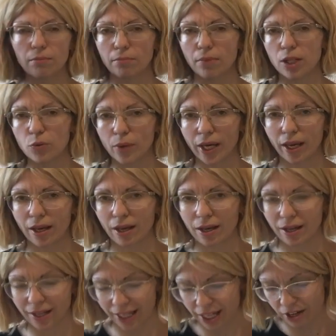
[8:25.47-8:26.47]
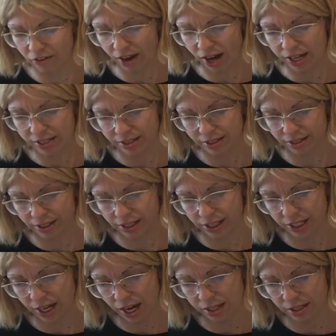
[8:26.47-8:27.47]
By the way, ich weiß,
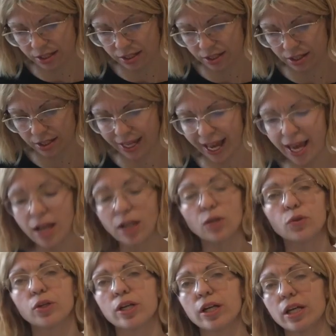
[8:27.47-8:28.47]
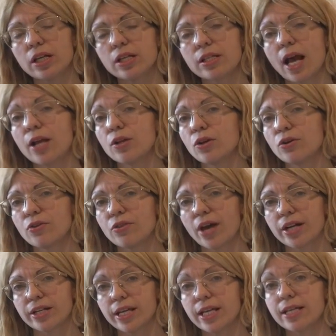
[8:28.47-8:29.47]
dass glücklich ist. I know
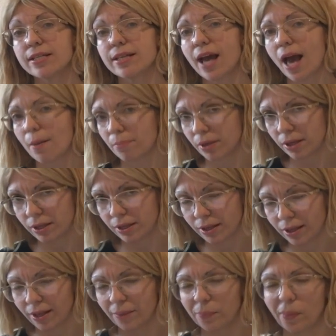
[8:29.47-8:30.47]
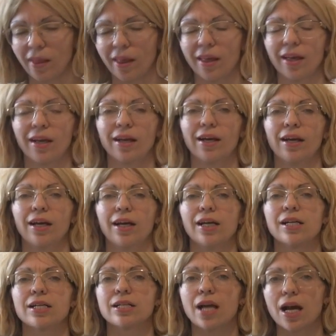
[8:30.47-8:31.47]
that he's happy, yeah?
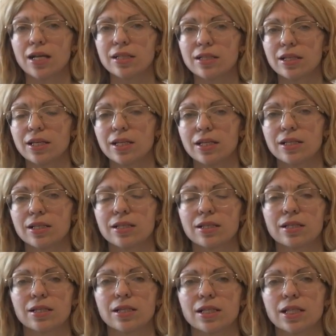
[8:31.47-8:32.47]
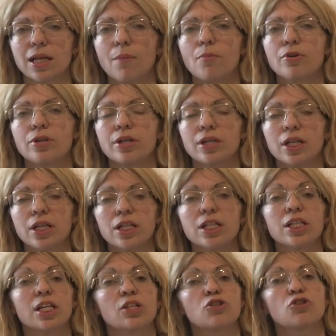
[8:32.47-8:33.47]
Das is
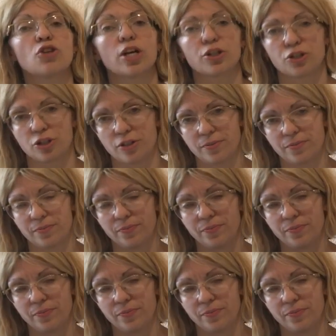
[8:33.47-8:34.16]
subordinated conjunction.